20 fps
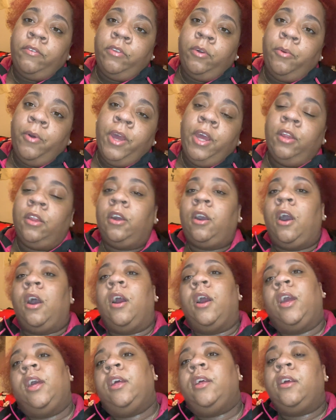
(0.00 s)
the way and the
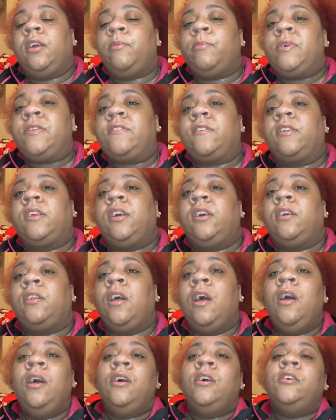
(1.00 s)
car hit him instead.
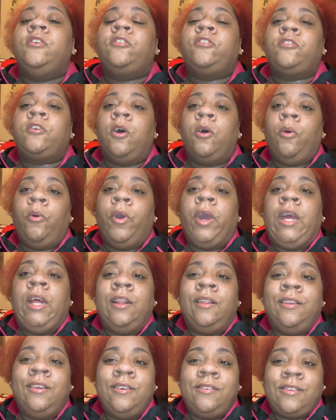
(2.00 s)
So it
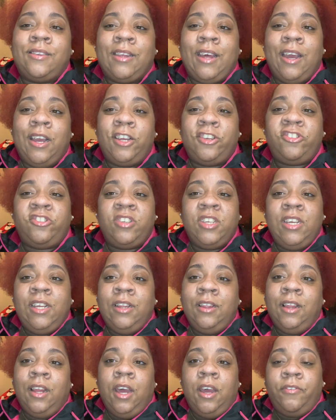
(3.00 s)
looks like she
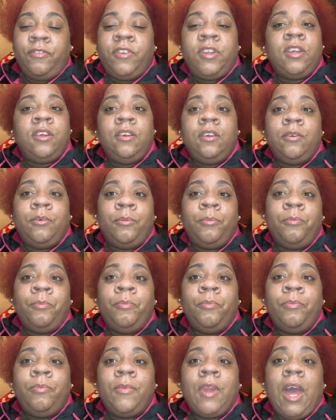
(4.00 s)
left him
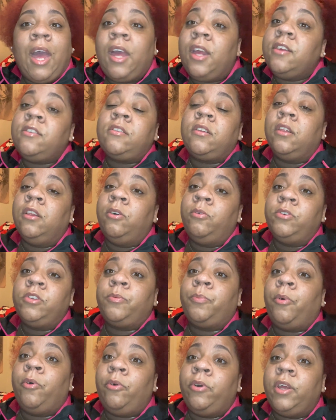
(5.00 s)
at his
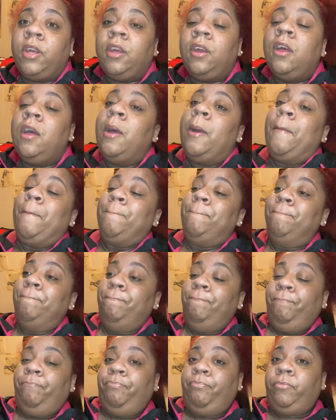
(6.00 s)
lowest point.
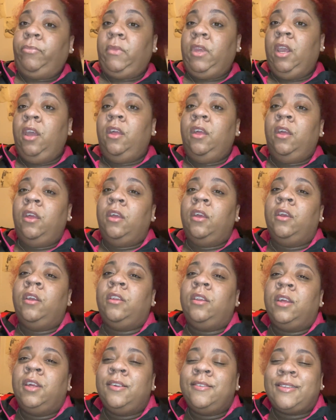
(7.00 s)

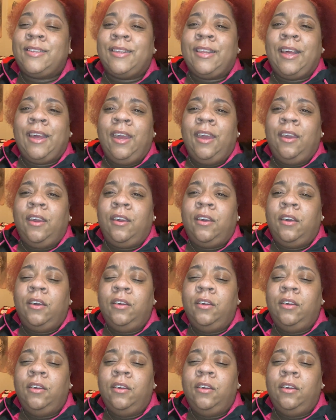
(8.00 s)
And it's like,